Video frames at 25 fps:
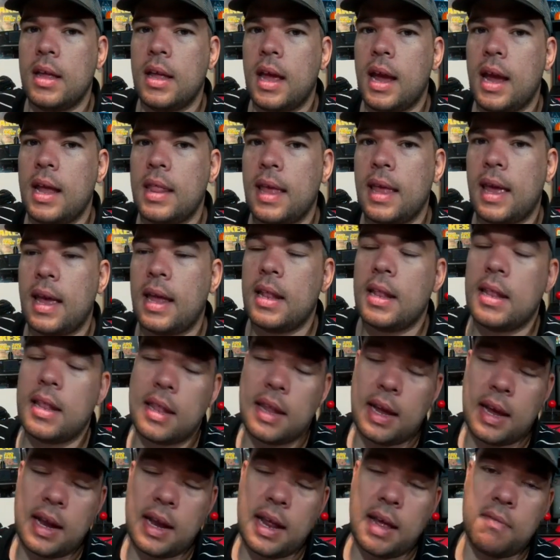and then
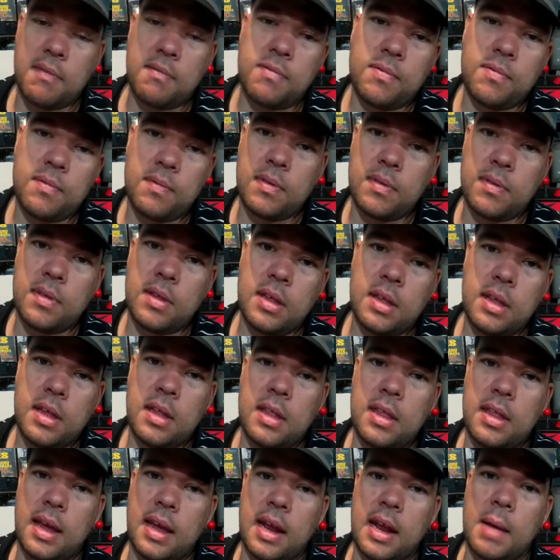they can have
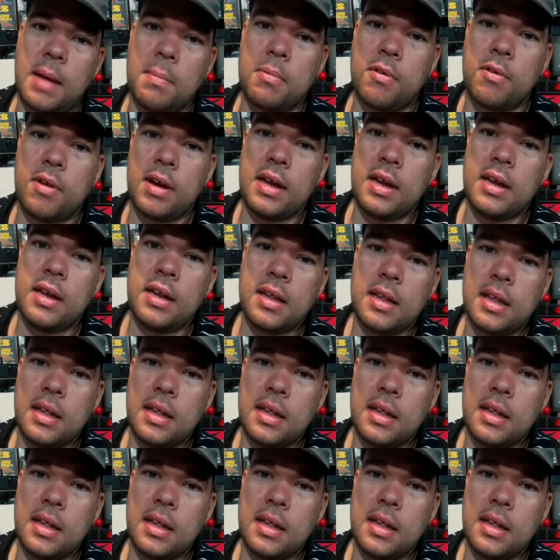they can upgrade